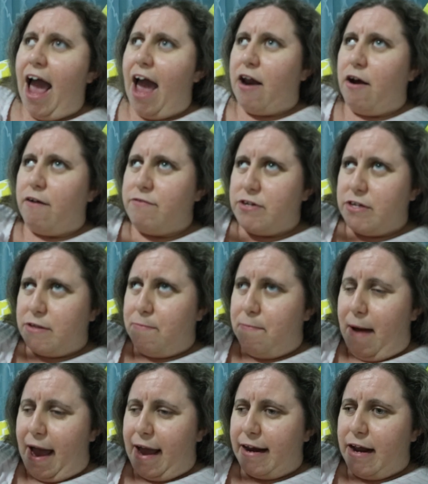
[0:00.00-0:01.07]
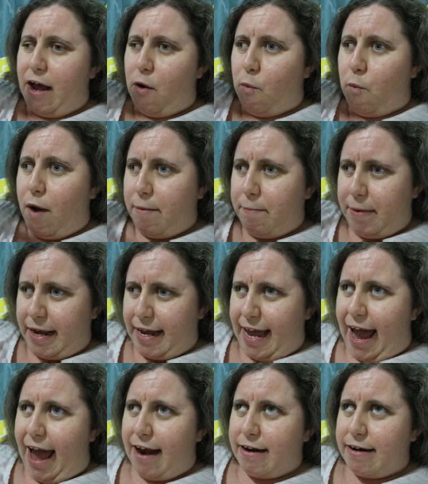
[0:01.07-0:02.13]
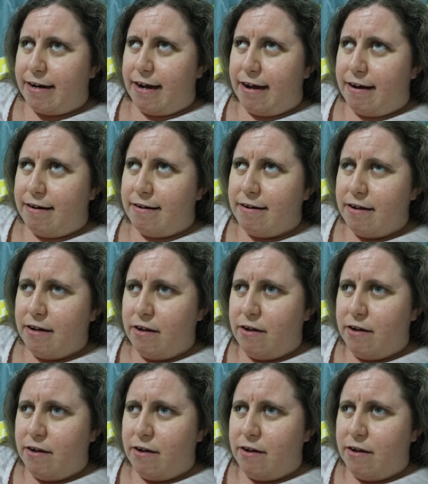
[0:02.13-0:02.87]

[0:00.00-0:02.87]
and I've just made one big calendar.